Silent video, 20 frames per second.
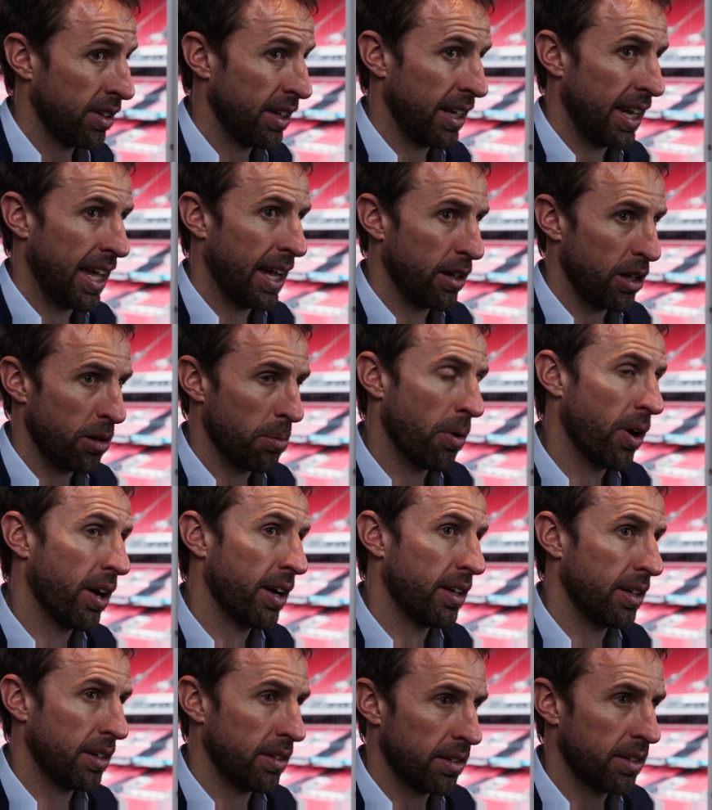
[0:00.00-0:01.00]
and then how you
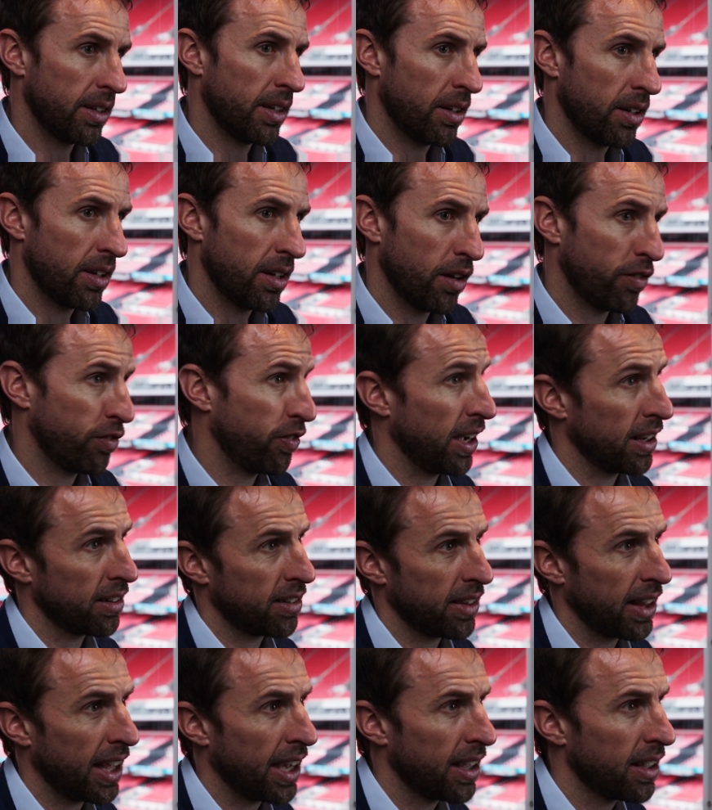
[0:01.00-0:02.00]
might
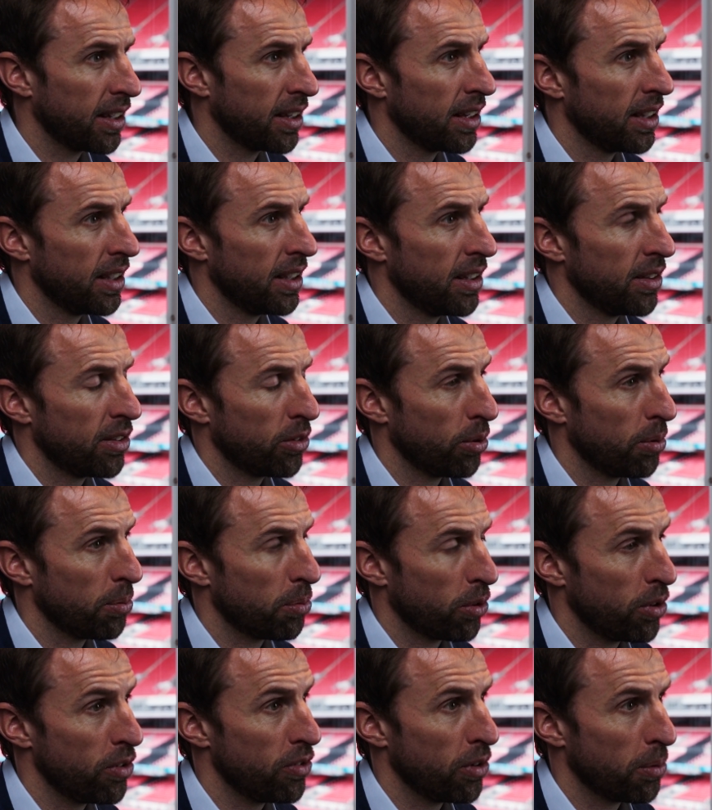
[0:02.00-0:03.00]
affect that to
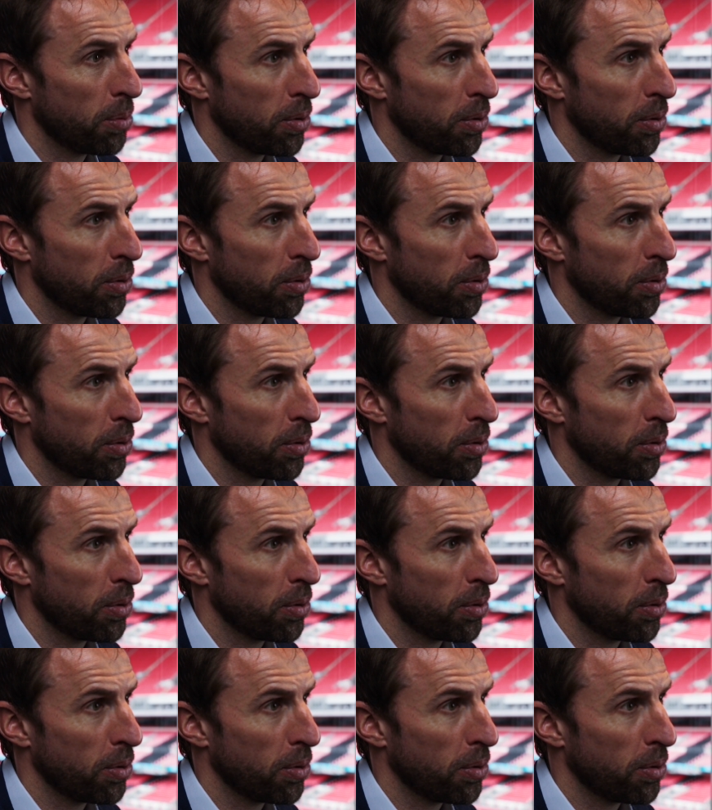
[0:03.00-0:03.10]
improve your